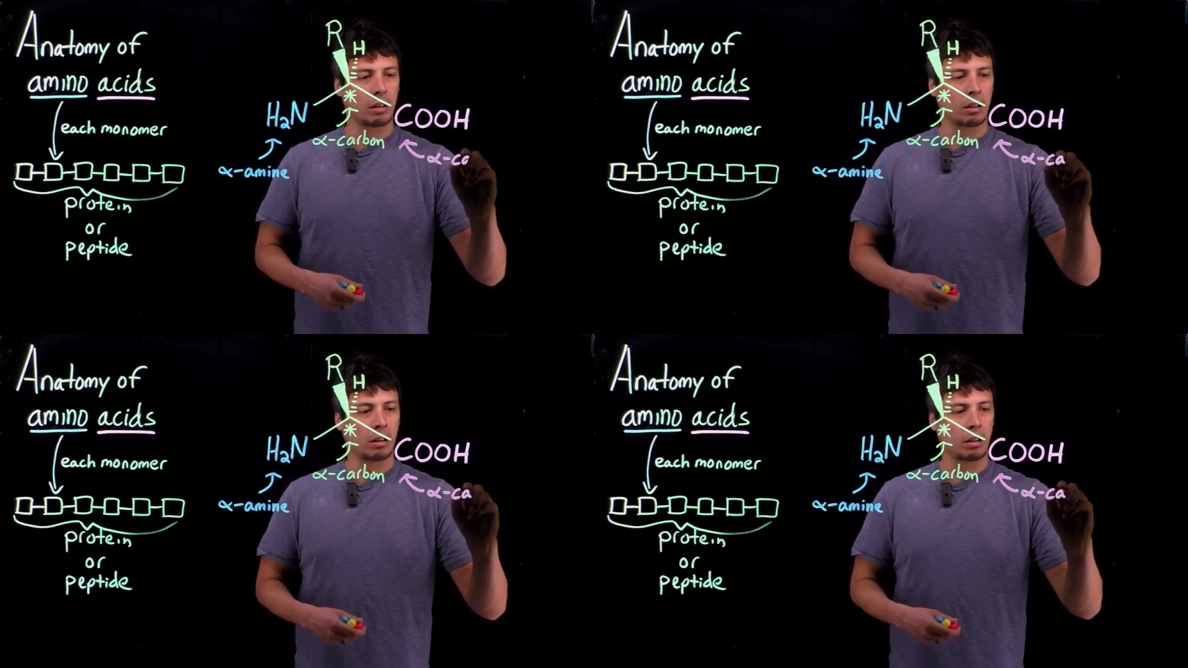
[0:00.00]

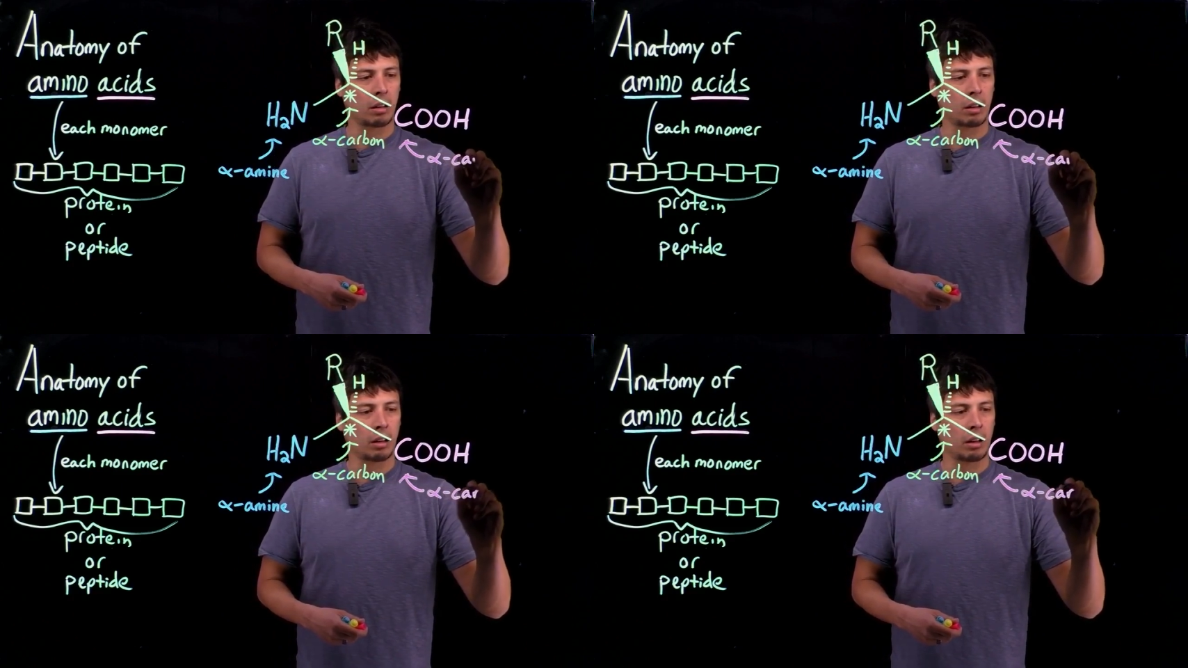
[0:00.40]

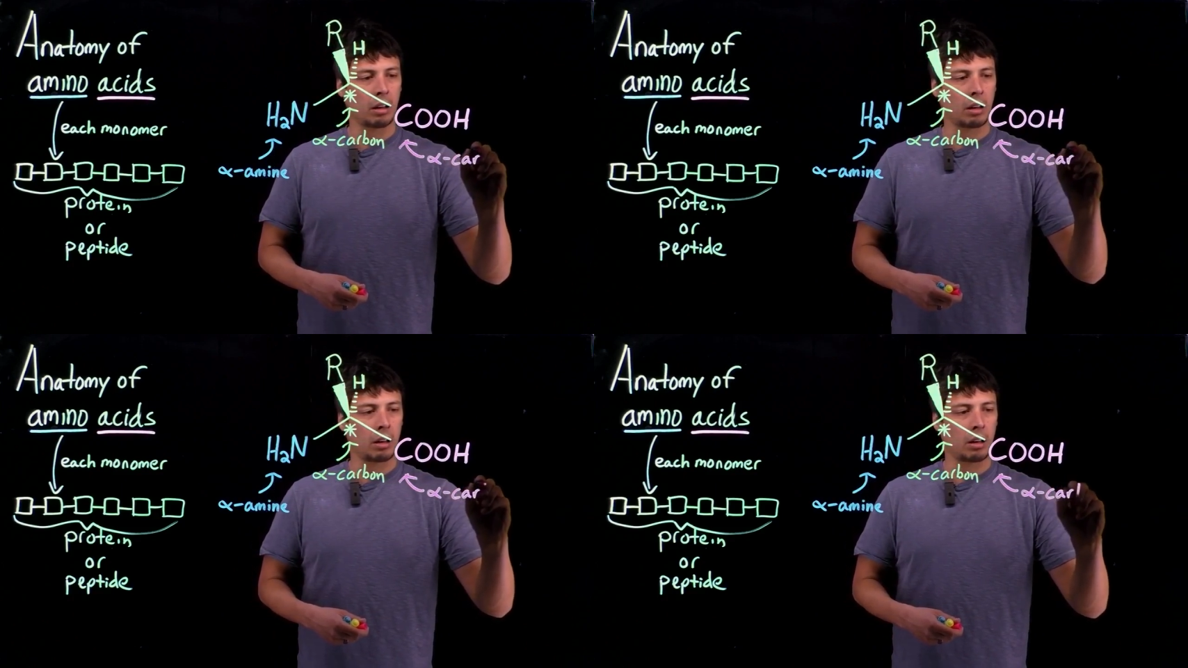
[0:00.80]

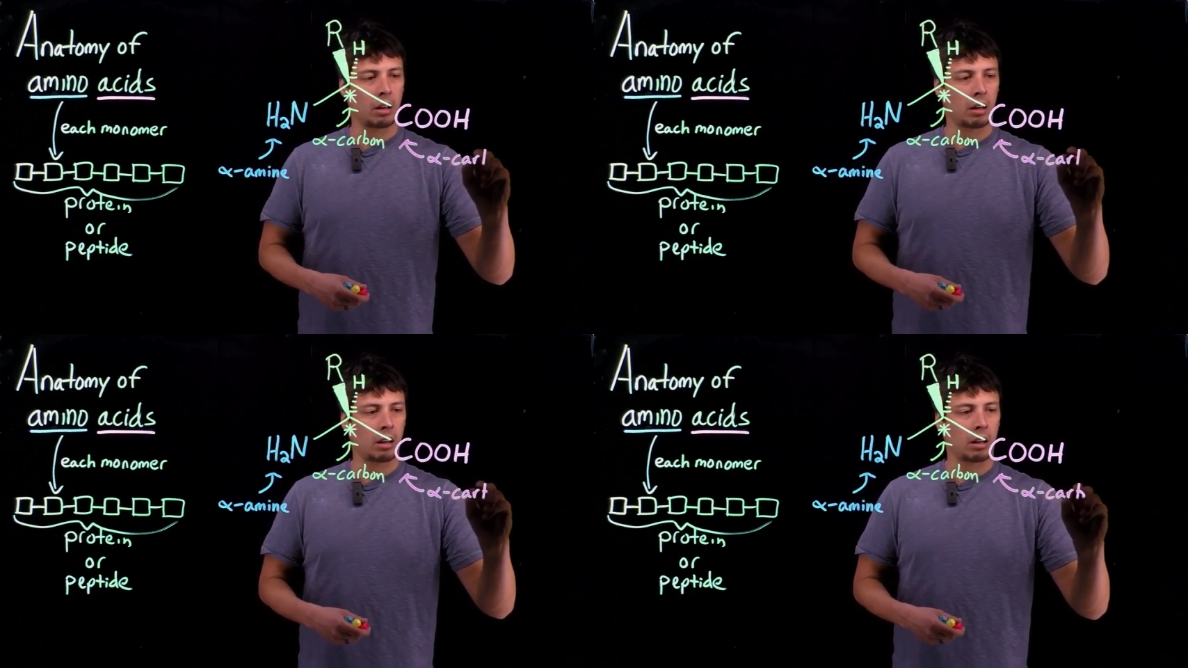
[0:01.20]

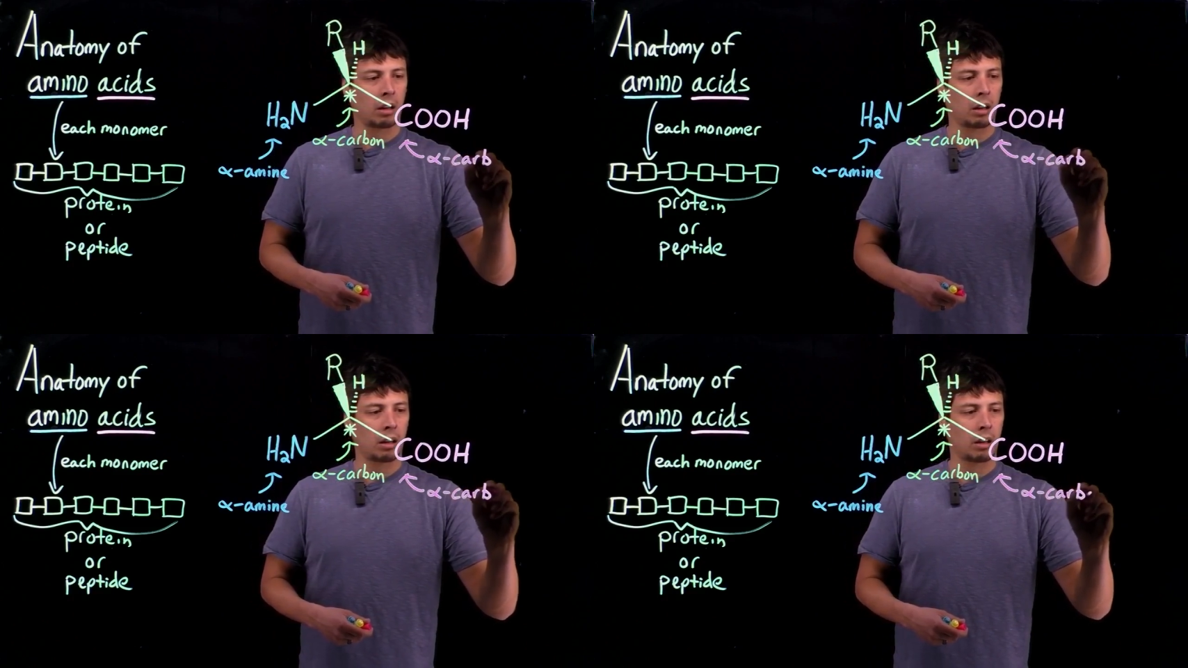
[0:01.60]

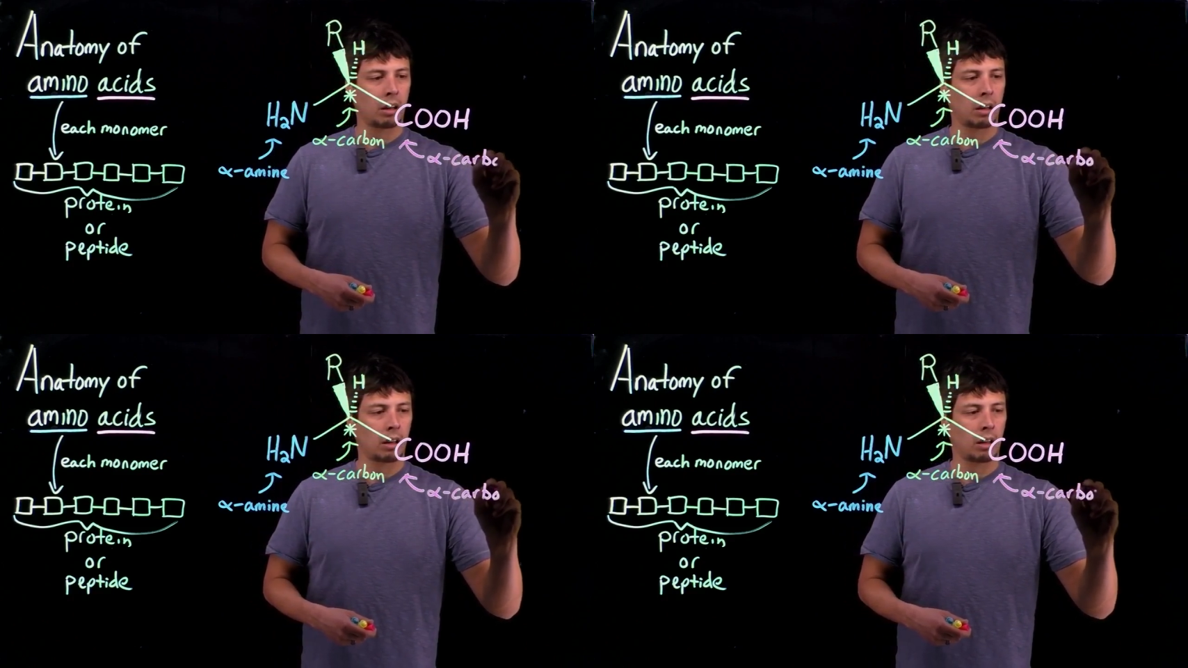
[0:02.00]

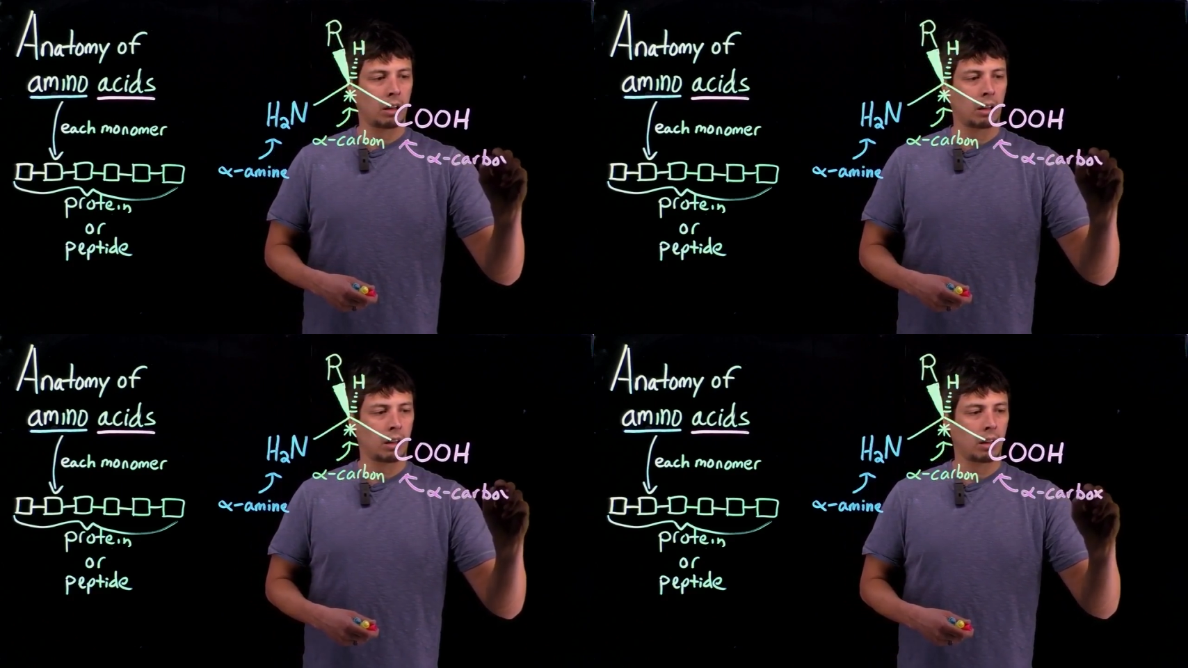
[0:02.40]

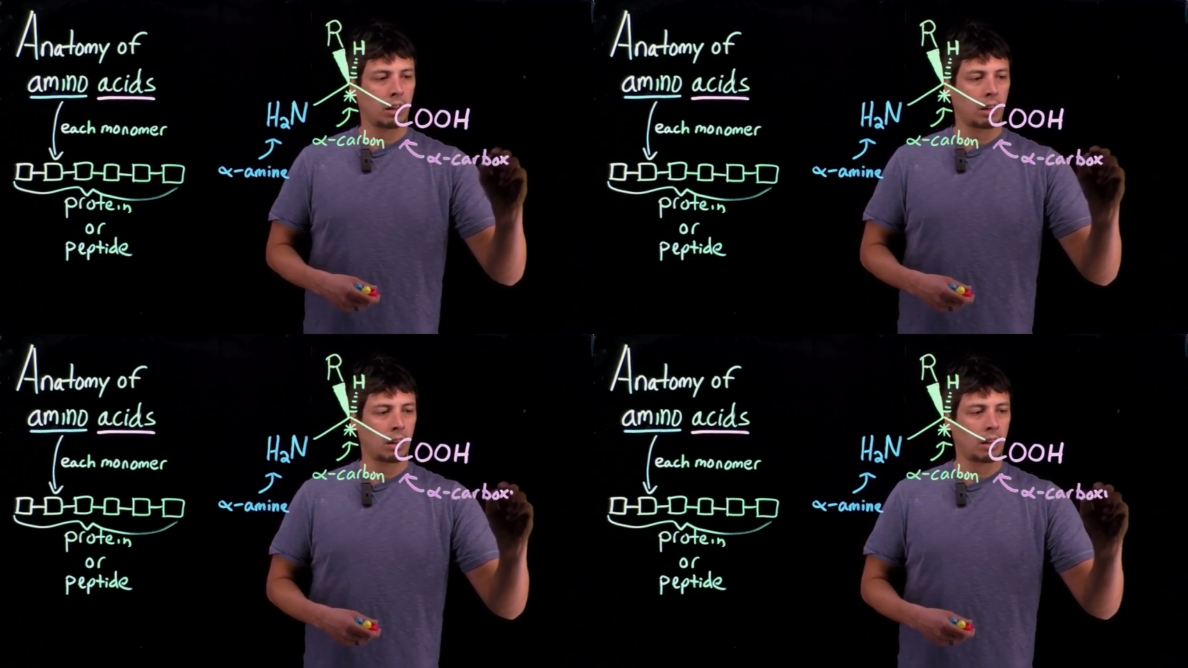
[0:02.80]

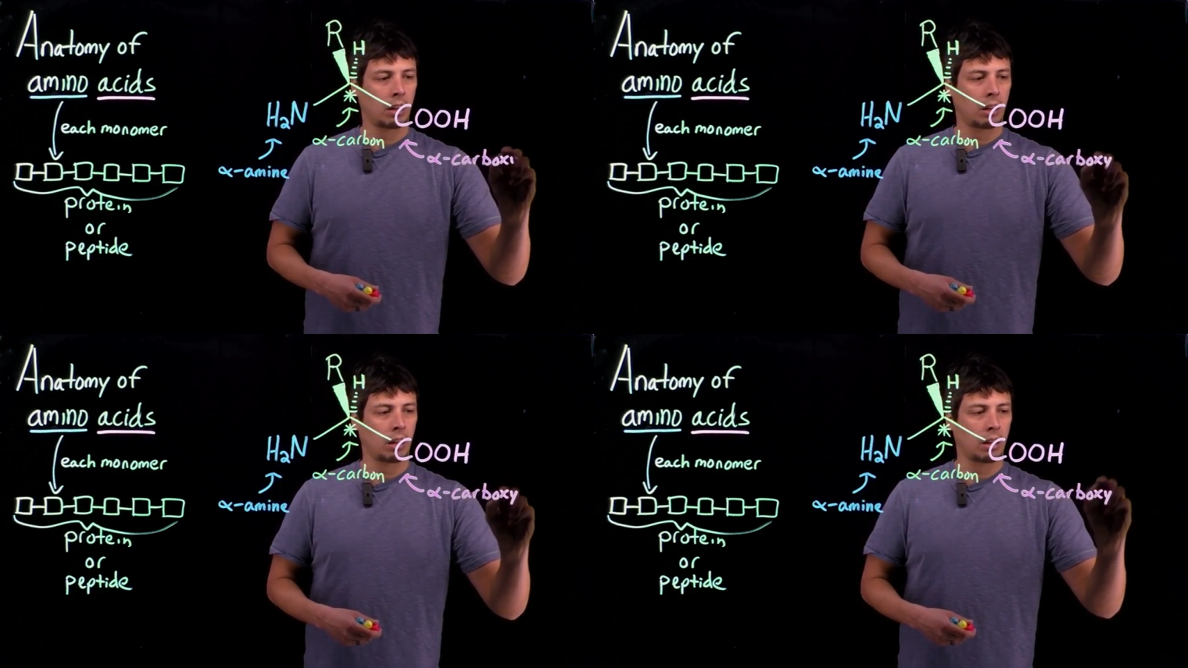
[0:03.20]

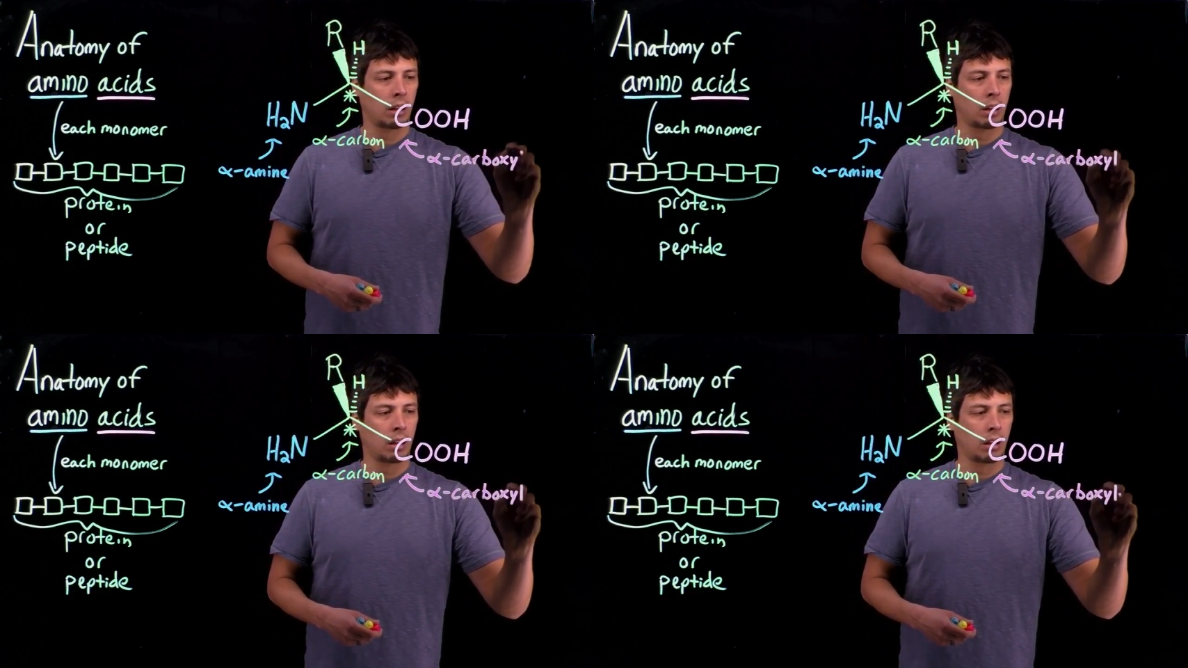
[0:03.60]
Nobody speaks.